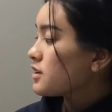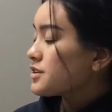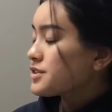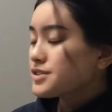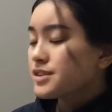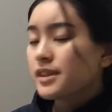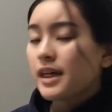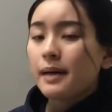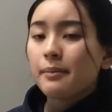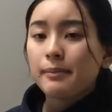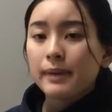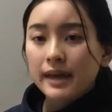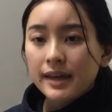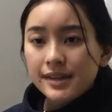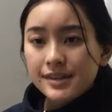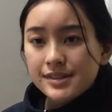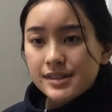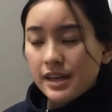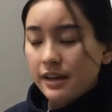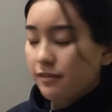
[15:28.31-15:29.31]
So that
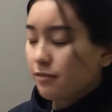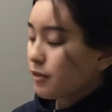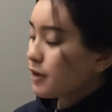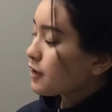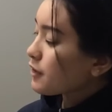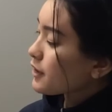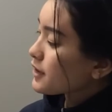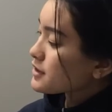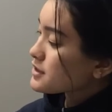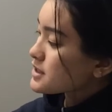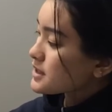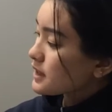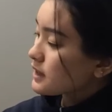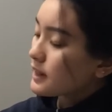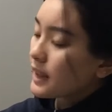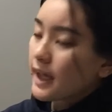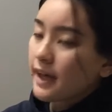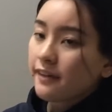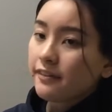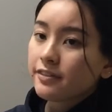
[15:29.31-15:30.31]
means if we're going to the
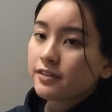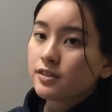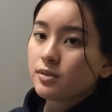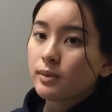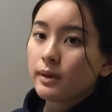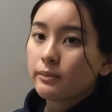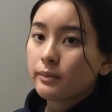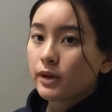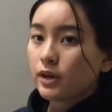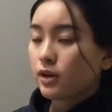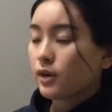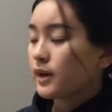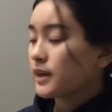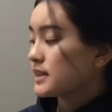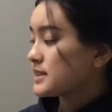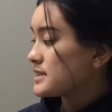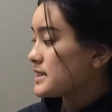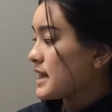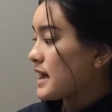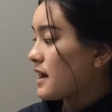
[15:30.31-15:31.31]
left, when we're
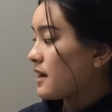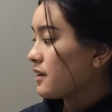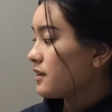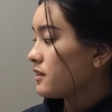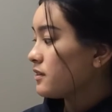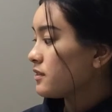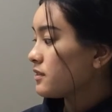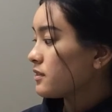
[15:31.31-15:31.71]
going down,